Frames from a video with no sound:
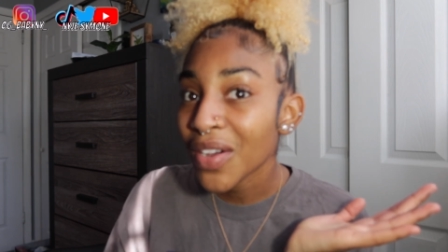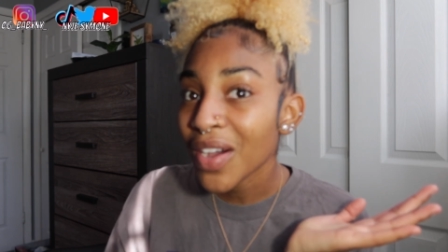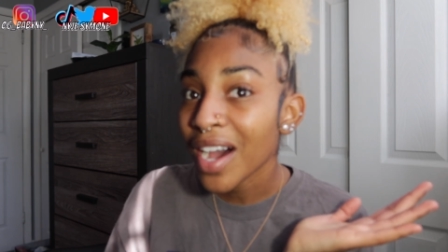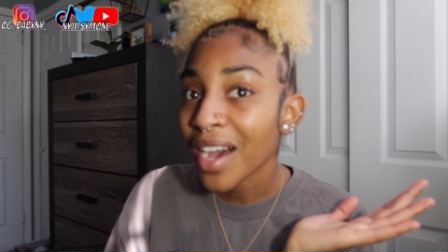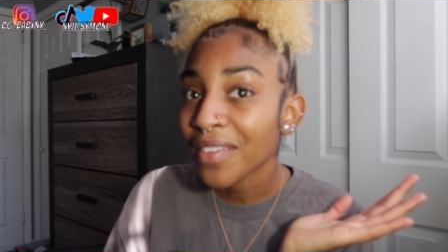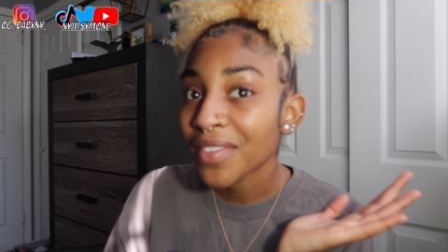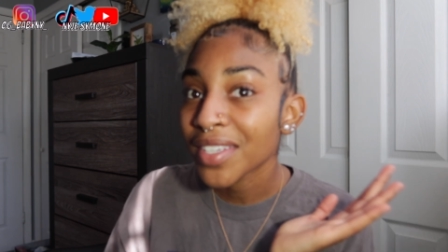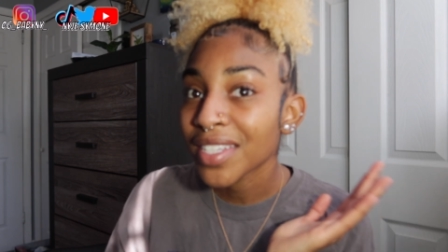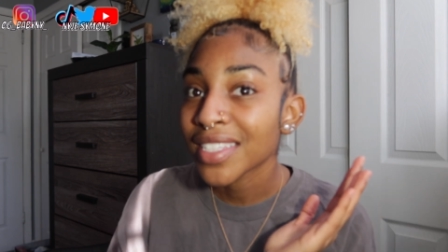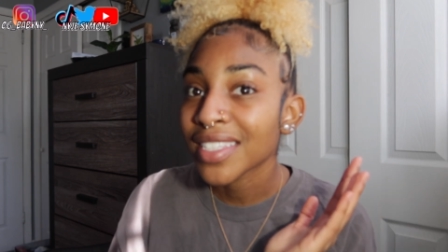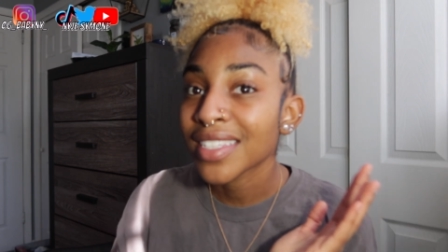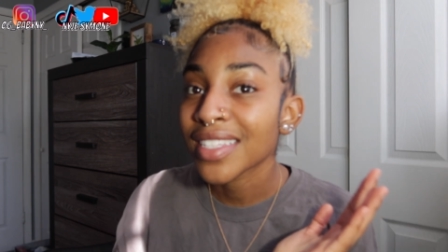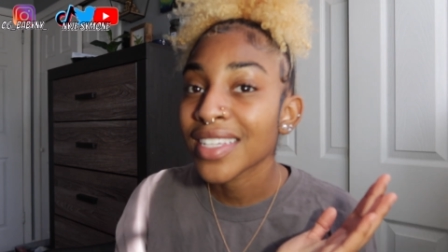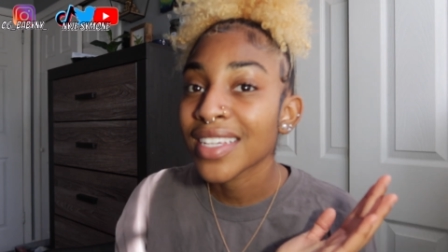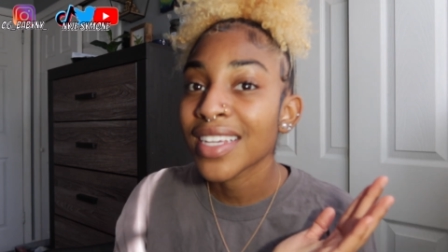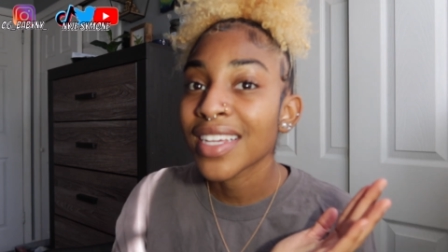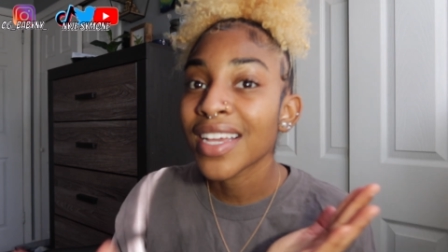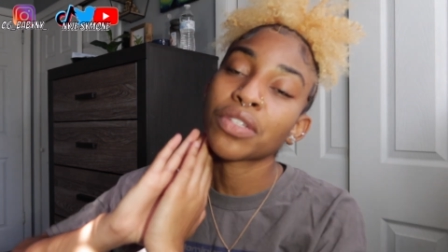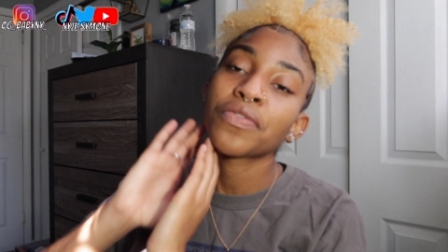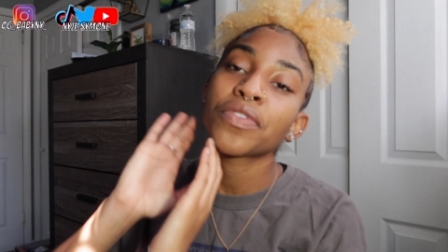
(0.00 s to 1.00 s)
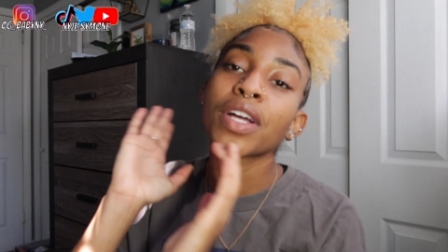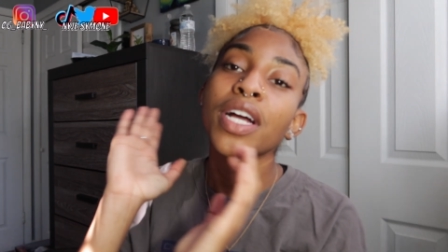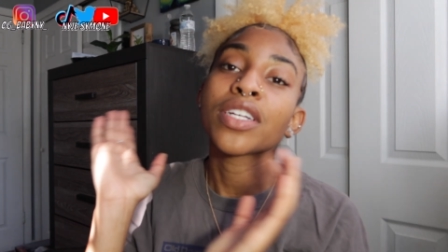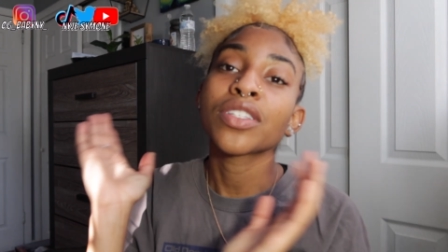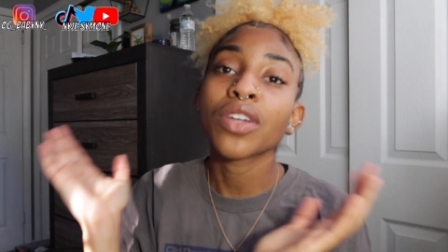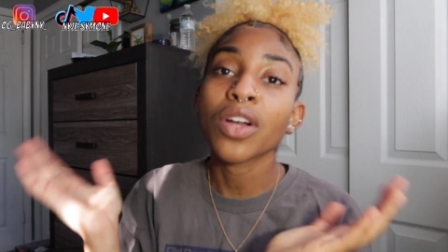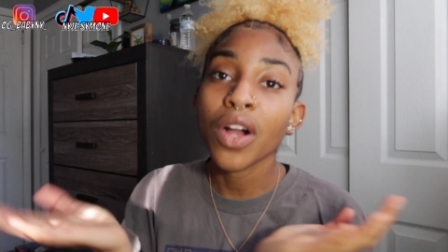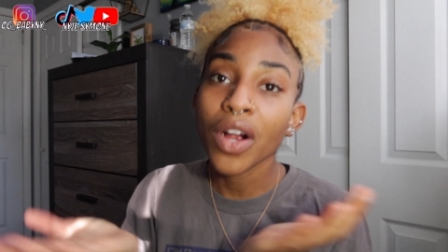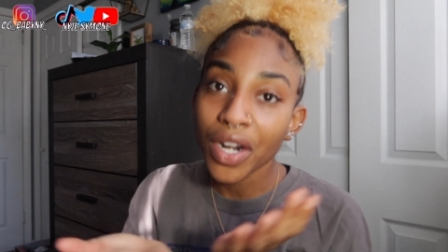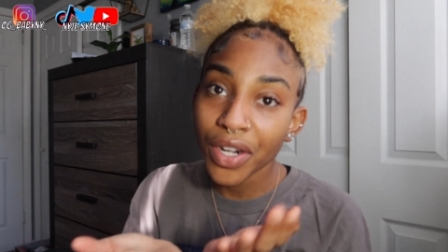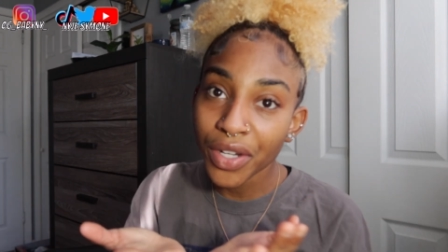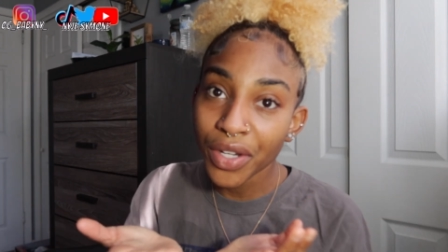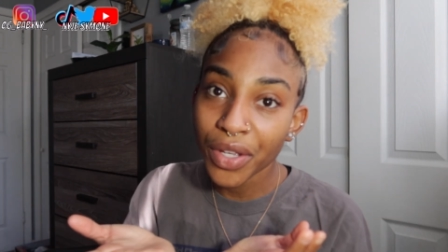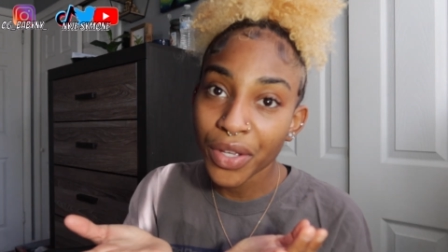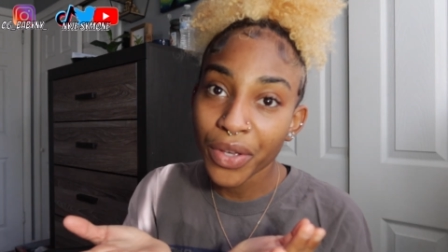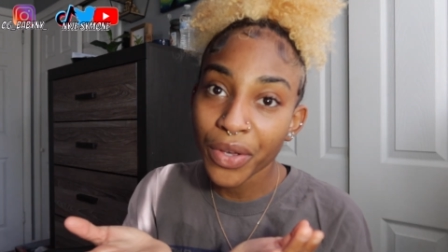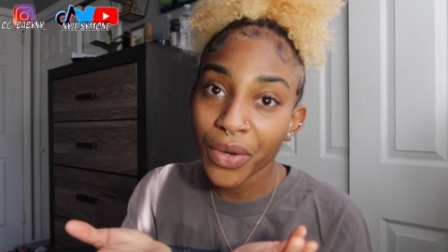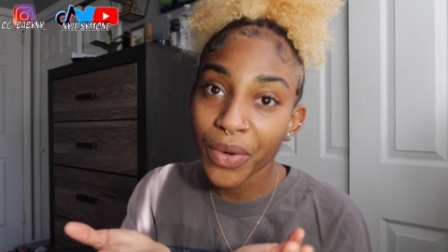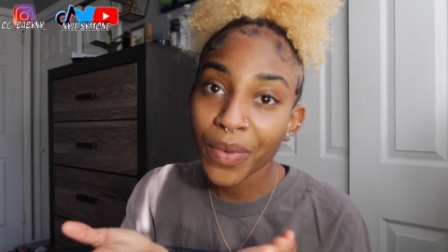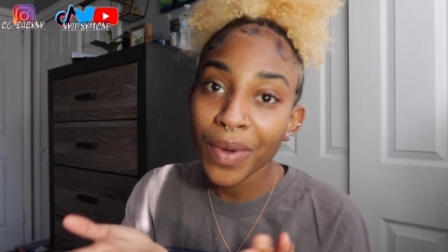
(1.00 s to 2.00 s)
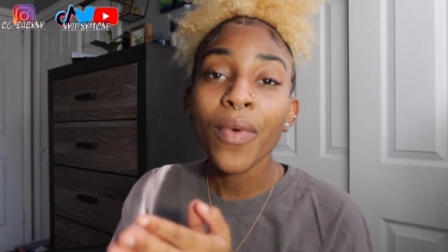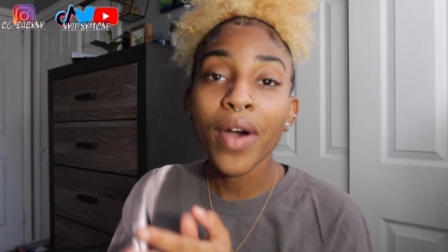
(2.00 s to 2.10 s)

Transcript: Obviously, if you guys are new,